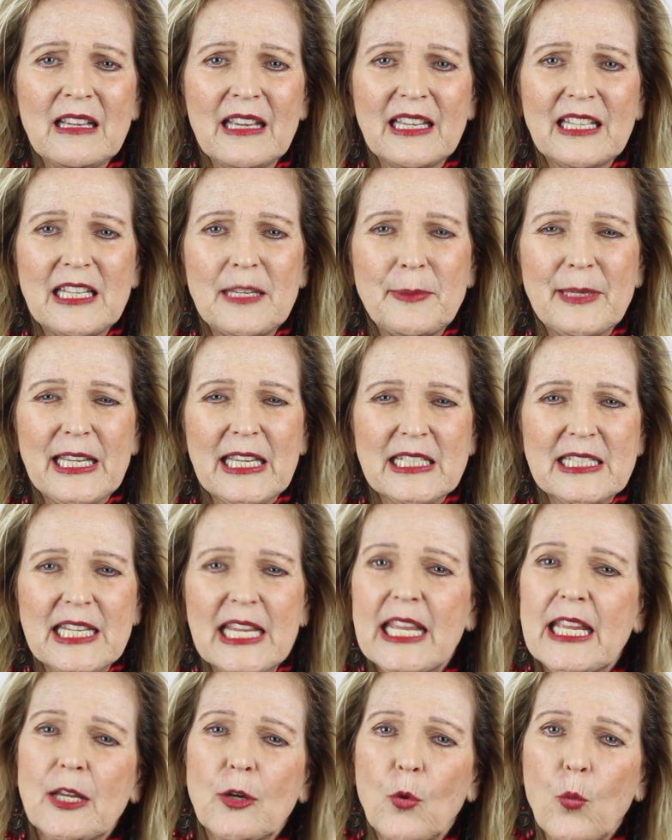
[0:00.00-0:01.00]
and He began to
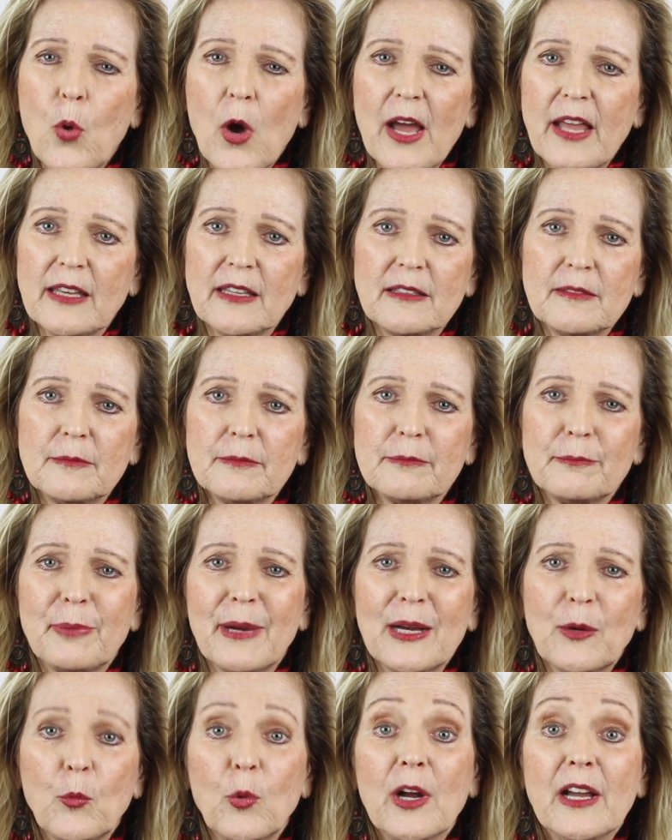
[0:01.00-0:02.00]
heal one
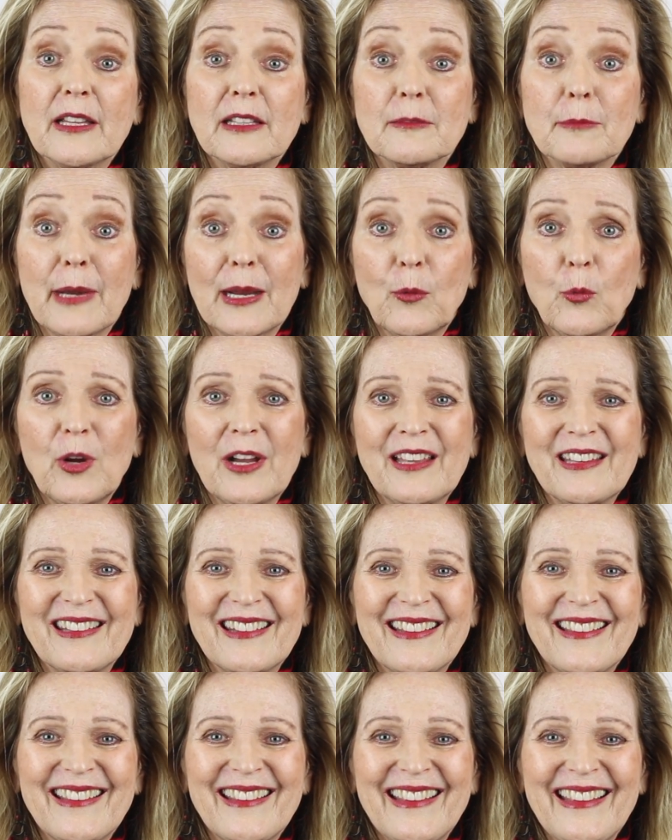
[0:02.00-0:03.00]
by one by
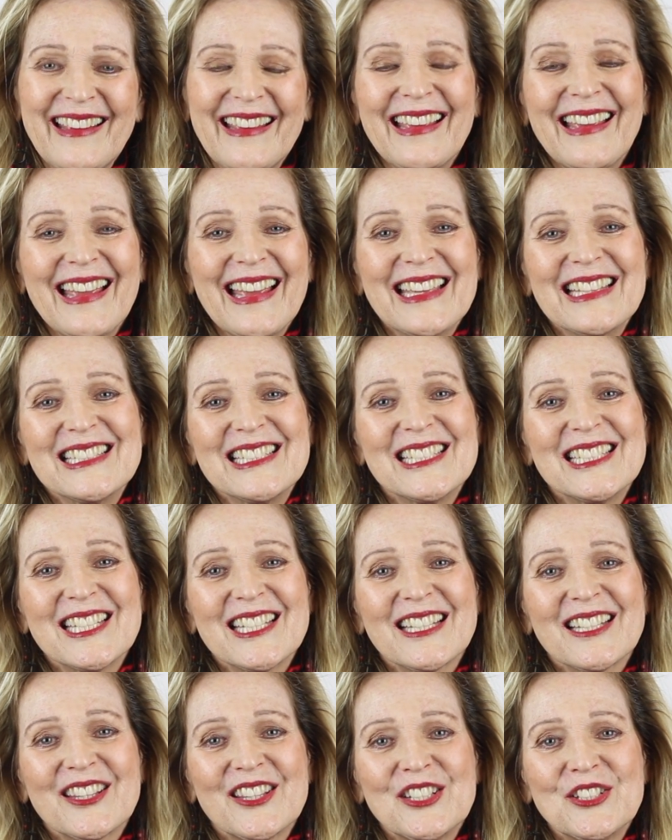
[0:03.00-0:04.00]
one, and
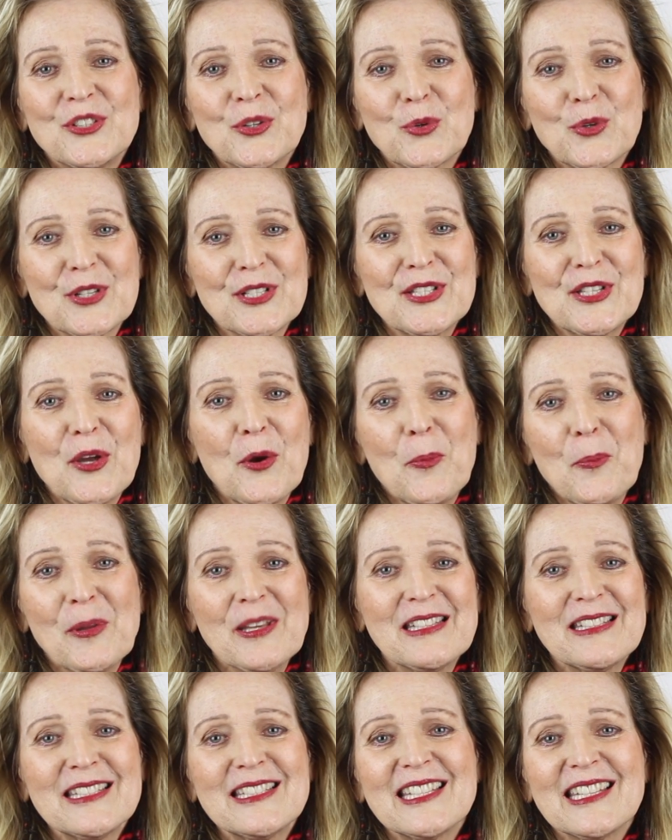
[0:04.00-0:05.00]
the doors
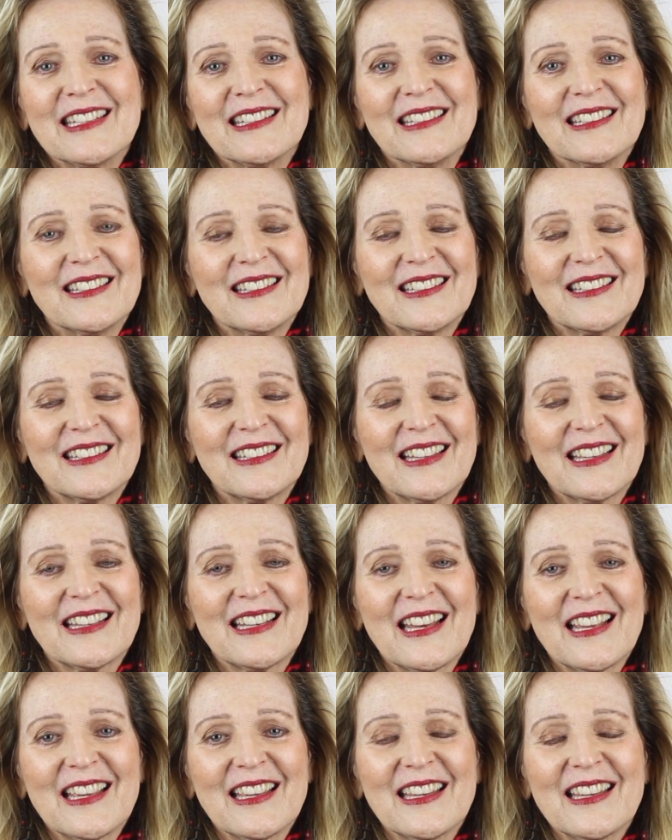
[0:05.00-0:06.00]
opened, and
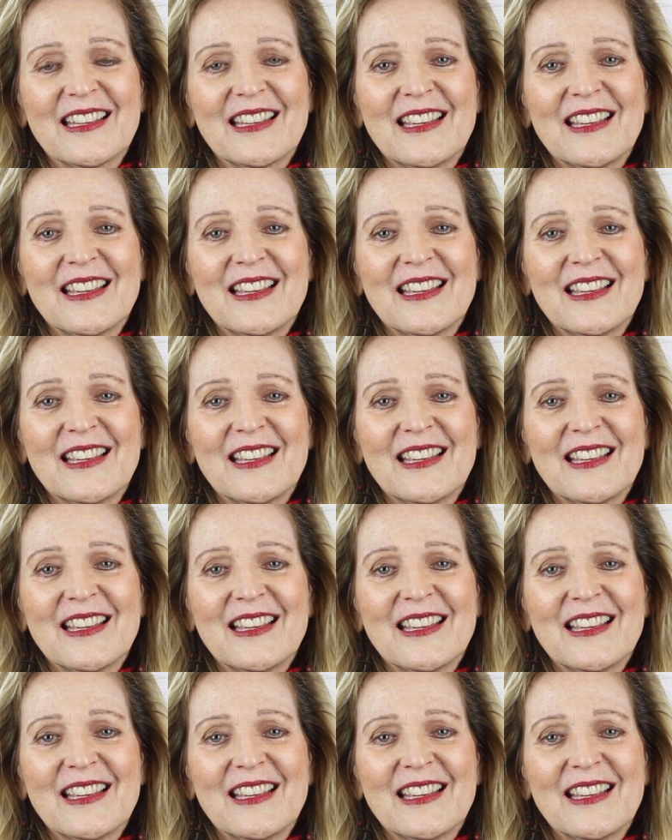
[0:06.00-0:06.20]
I